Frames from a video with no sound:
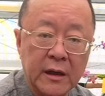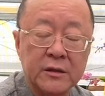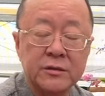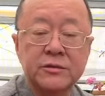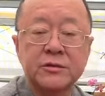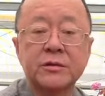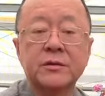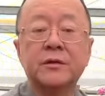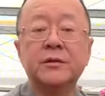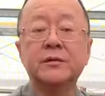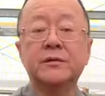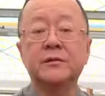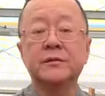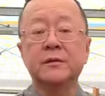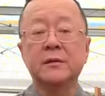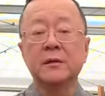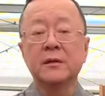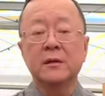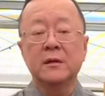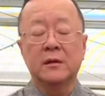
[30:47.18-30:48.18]
are secure.
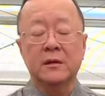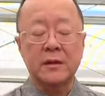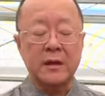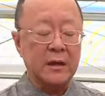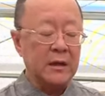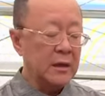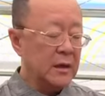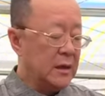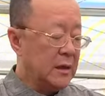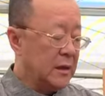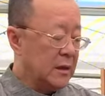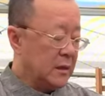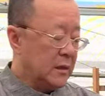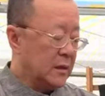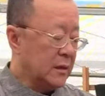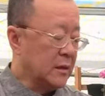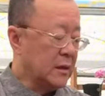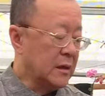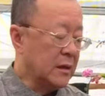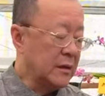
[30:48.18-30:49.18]
Okay,
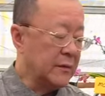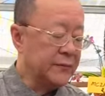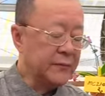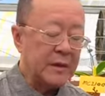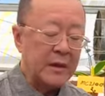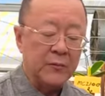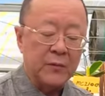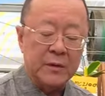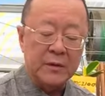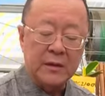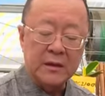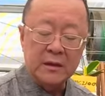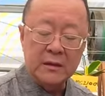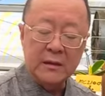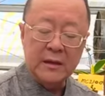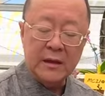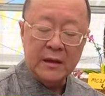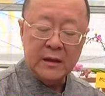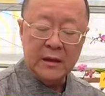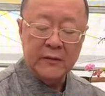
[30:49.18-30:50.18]
that way they can
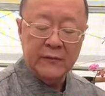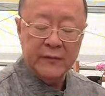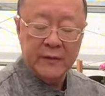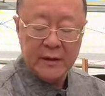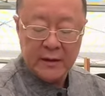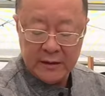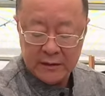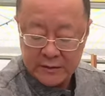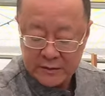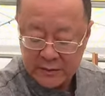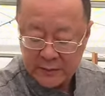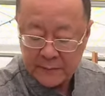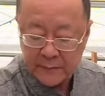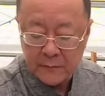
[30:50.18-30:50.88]
have nice.